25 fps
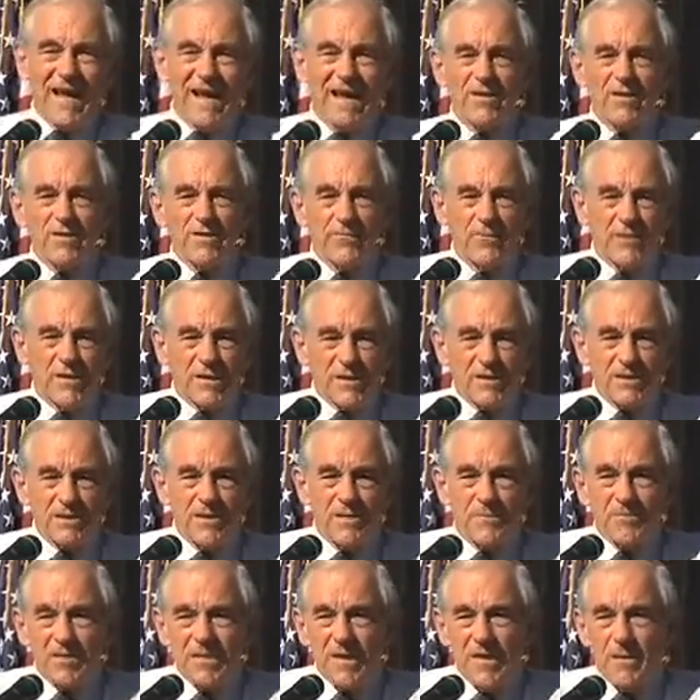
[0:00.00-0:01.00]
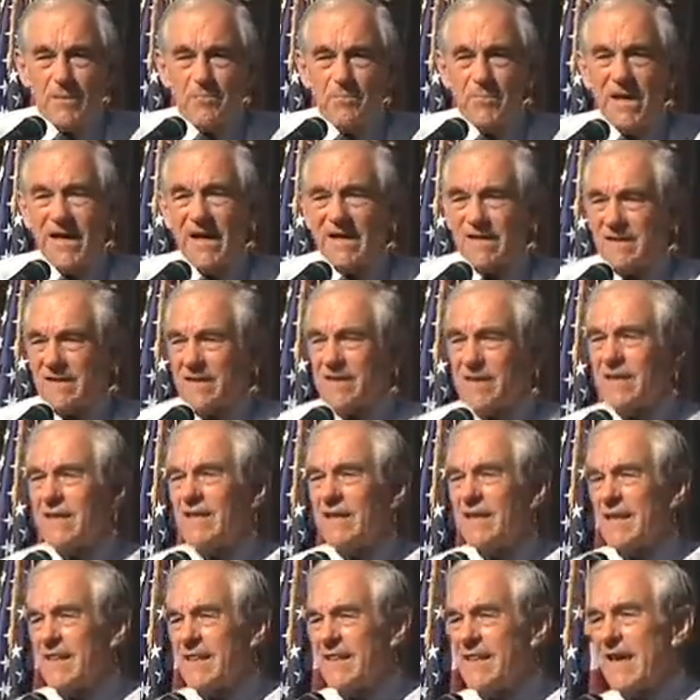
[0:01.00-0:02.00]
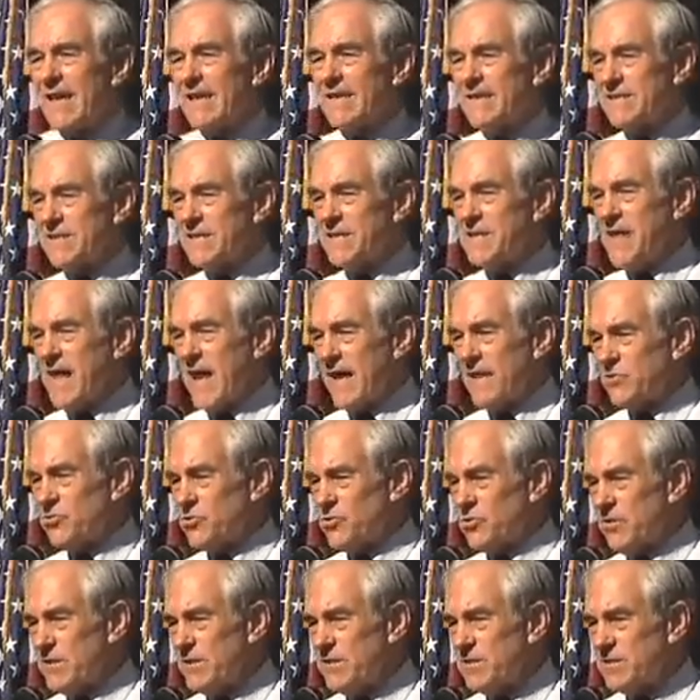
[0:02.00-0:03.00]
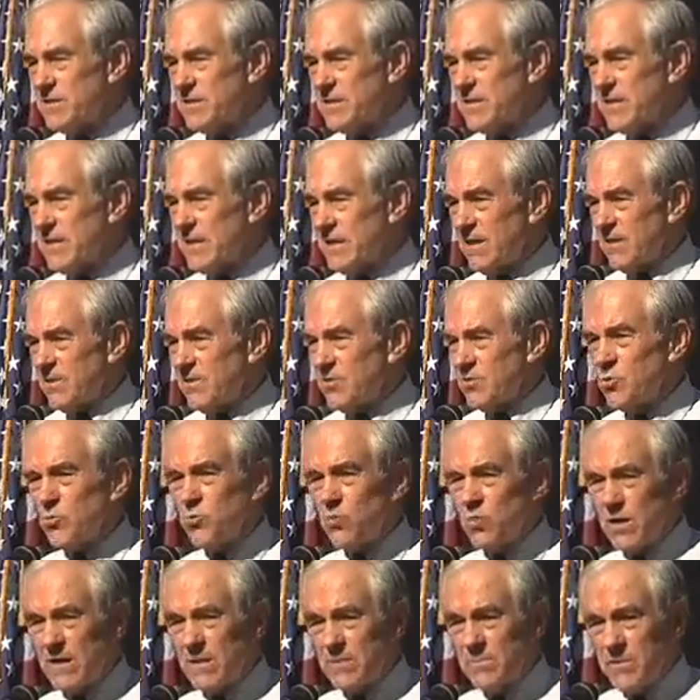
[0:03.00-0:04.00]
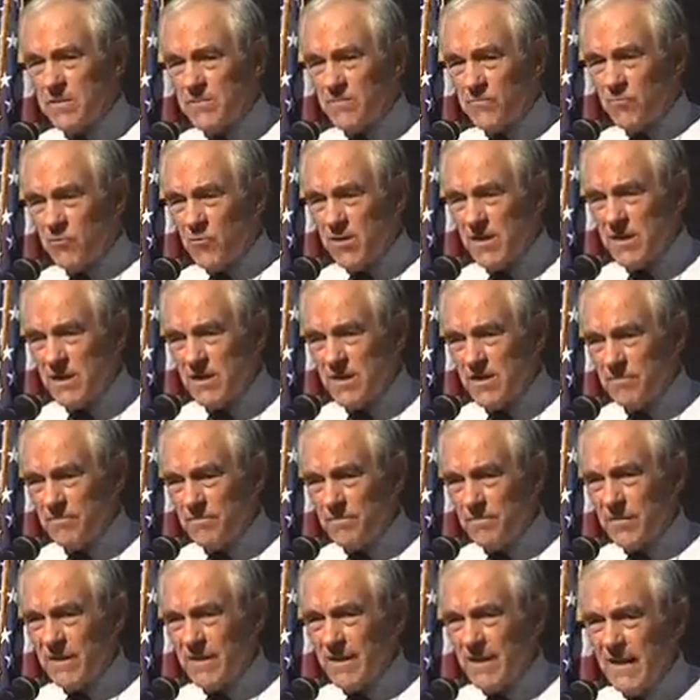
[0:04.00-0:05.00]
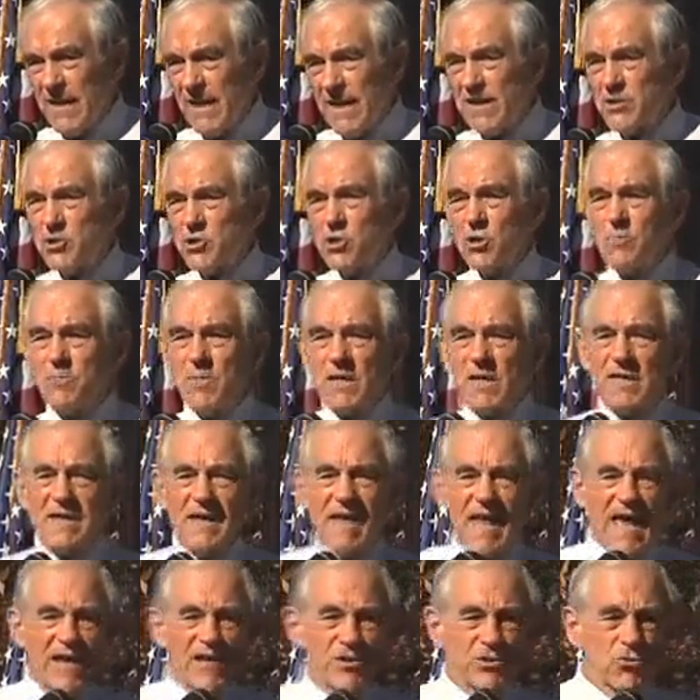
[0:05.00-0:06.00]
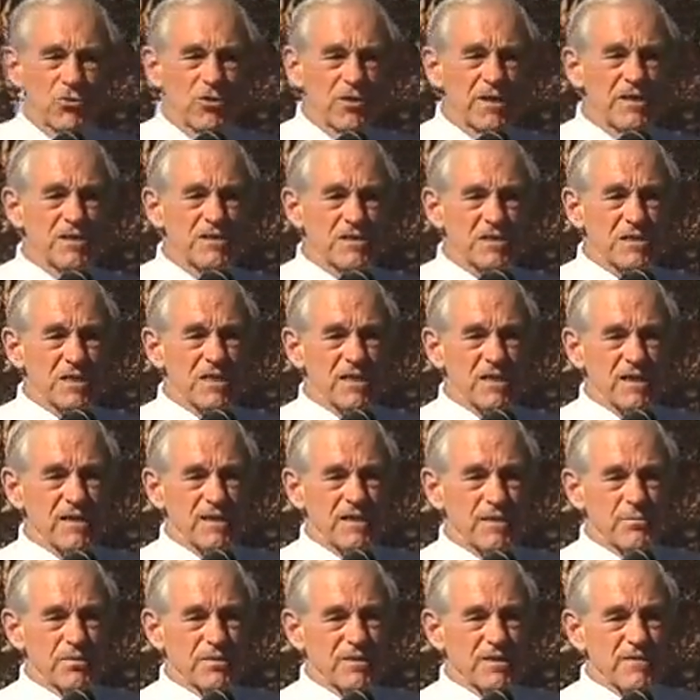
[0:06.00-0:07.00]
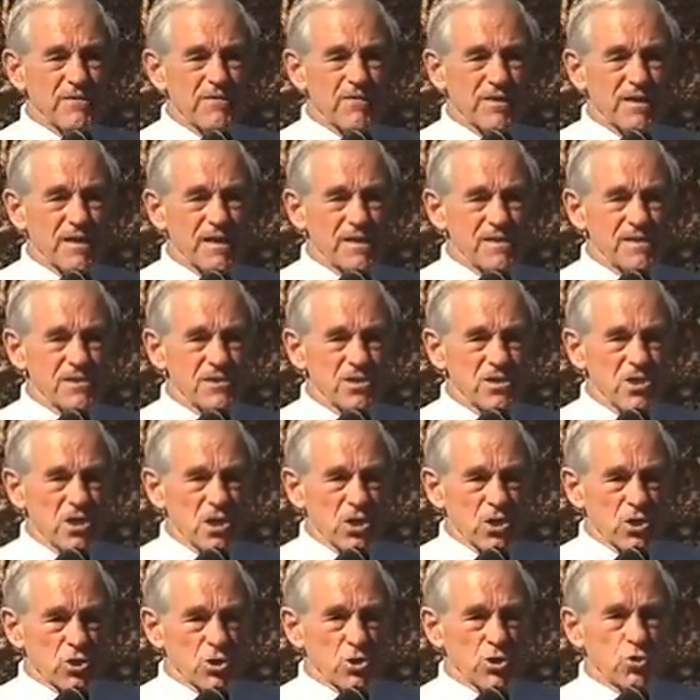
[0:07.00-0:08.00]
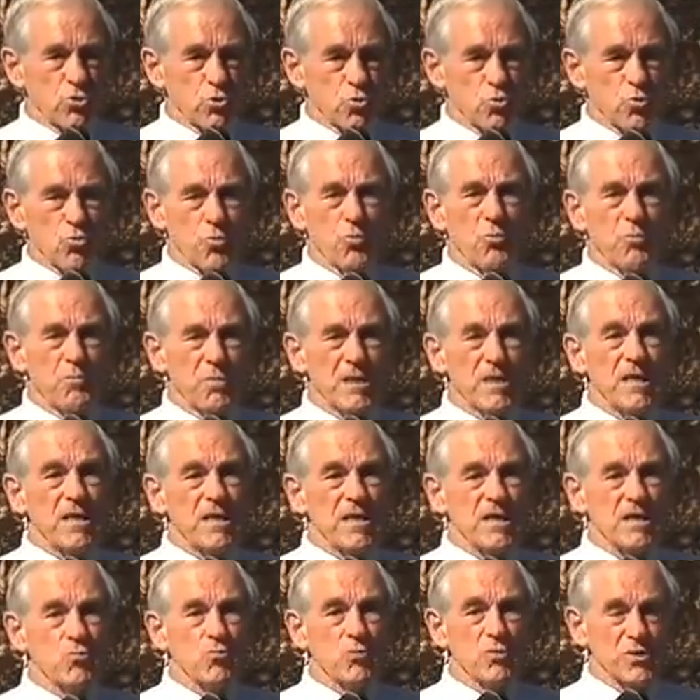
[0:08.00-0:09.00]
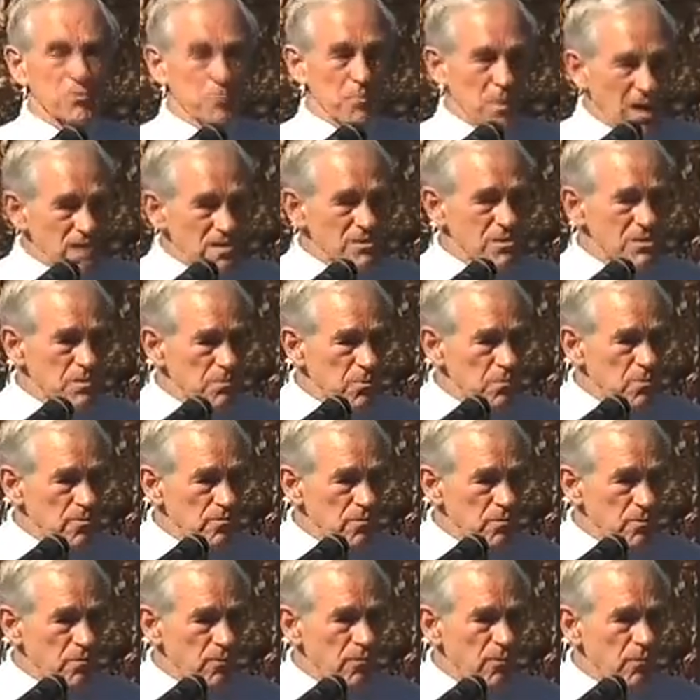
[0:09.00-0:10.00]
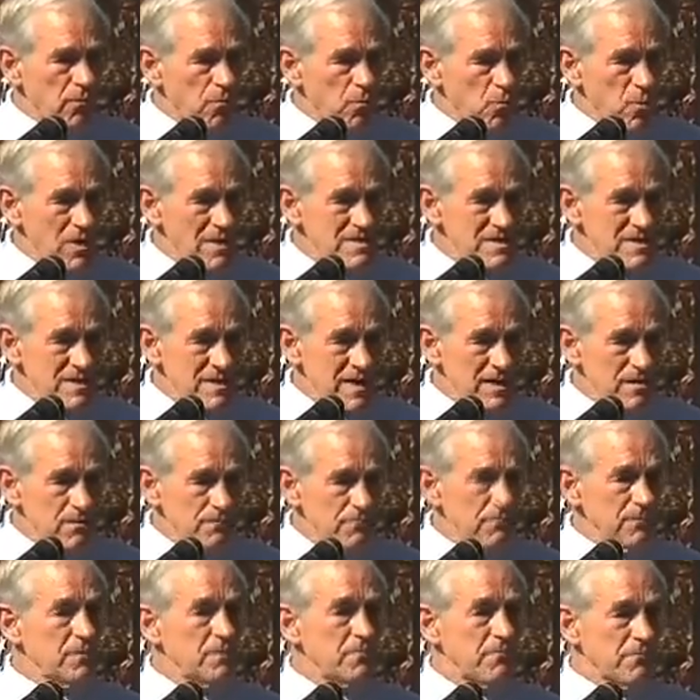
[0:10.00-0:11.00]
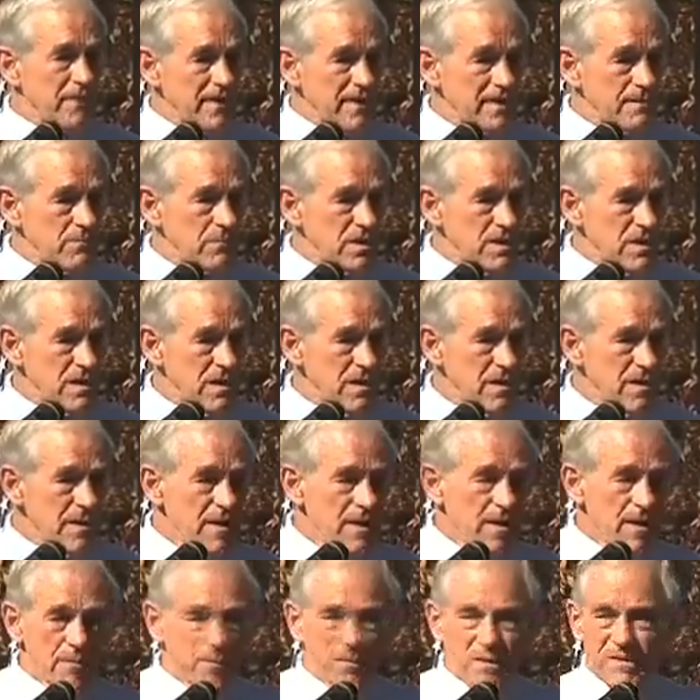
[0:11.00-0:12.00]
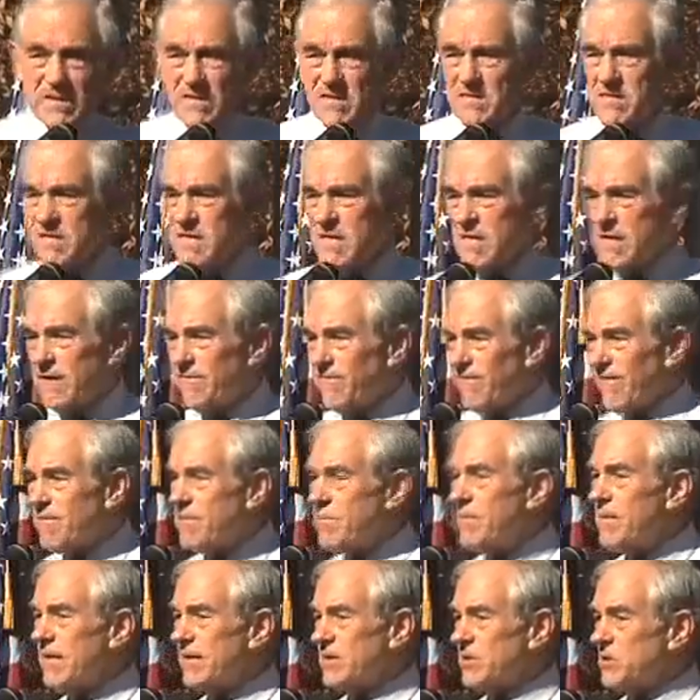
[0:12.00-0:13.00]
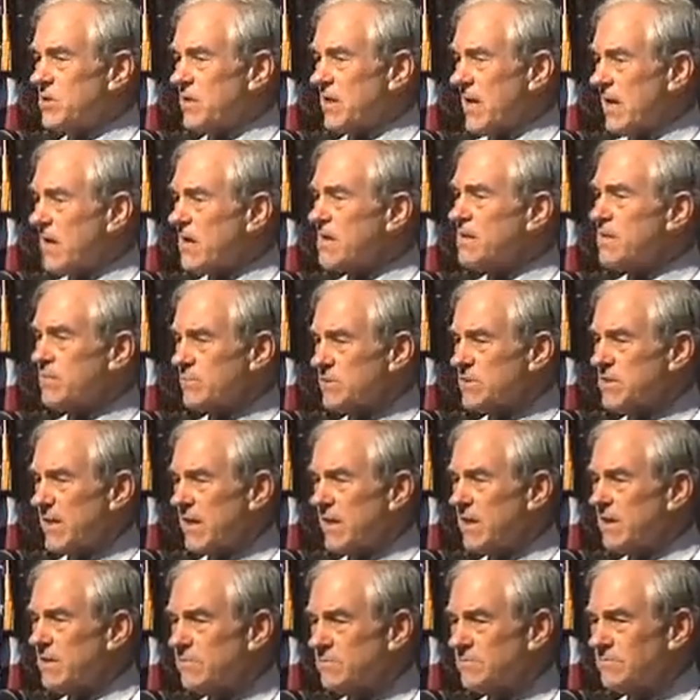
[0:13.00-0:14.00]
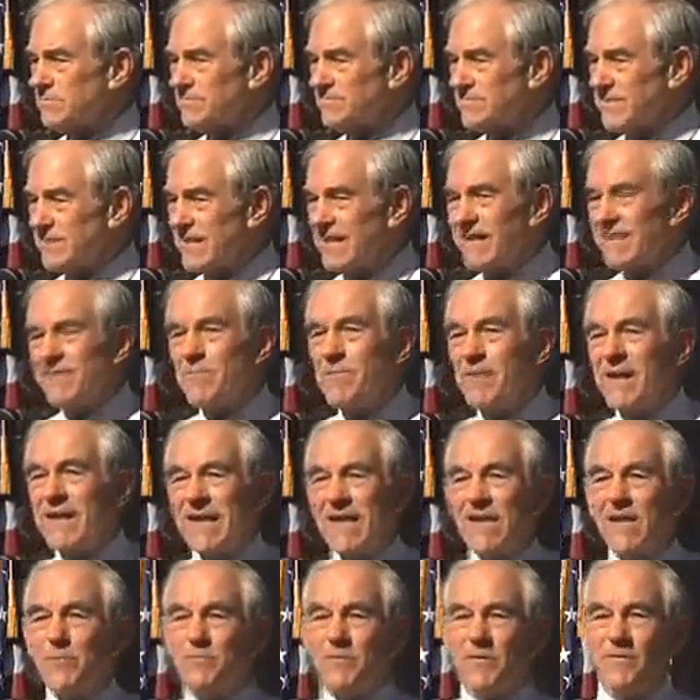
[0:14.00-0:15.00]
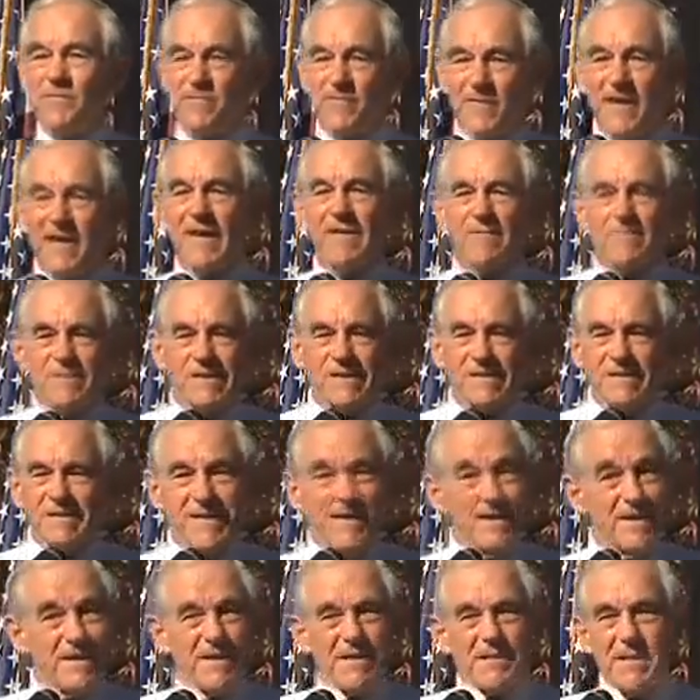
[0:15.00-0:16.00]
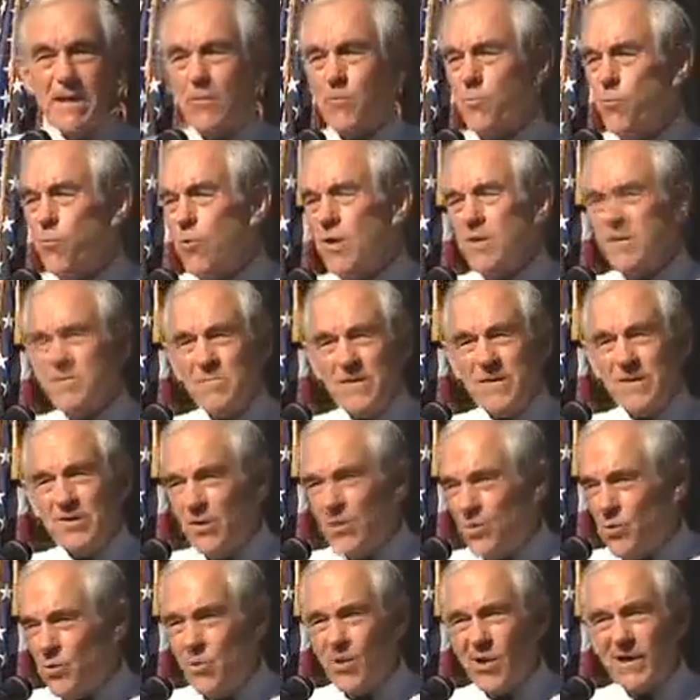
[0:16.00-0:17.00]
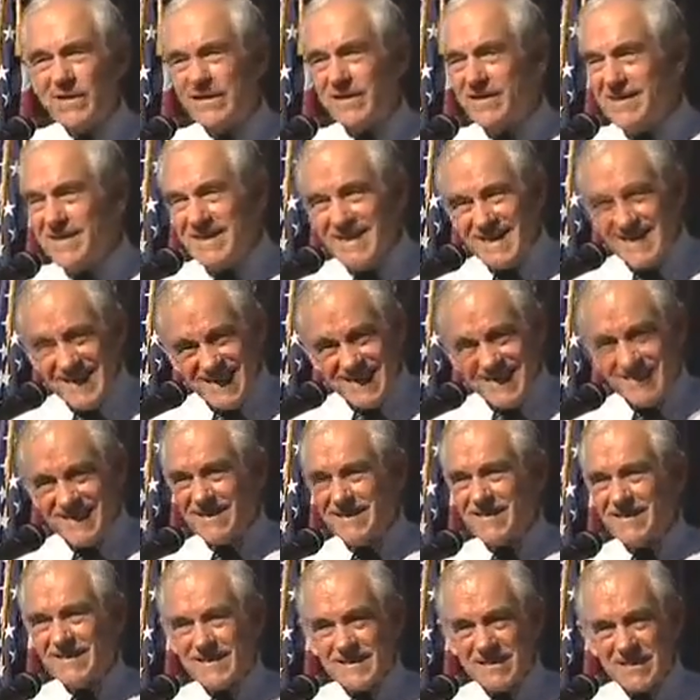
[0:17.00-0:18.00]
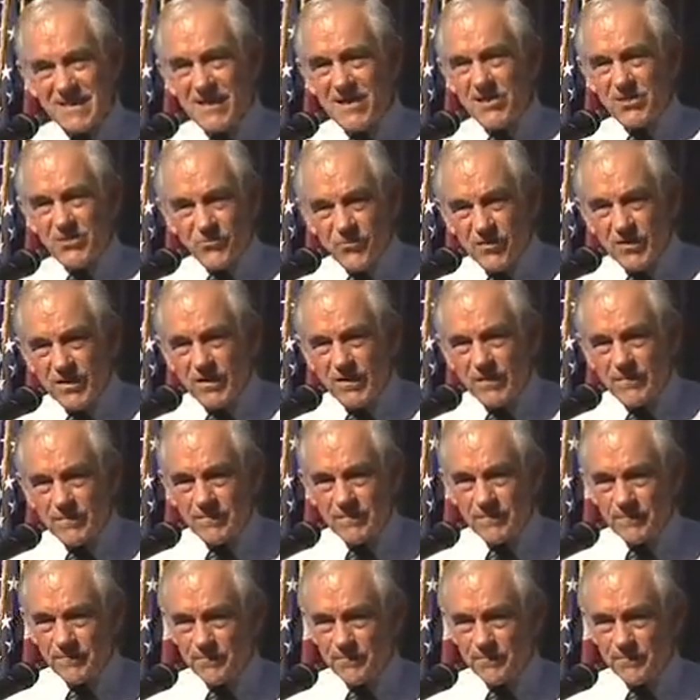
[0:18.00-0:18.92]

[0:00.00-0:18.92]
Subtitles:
it out of us. But that is a natural instinct to want to be free. It should be a natural instinct, and I believe it is, to be responsible for oneself and family. But just think, if everybody took care of themselves and everybody helped their families, there wouldn't be a whole lot of need in this country.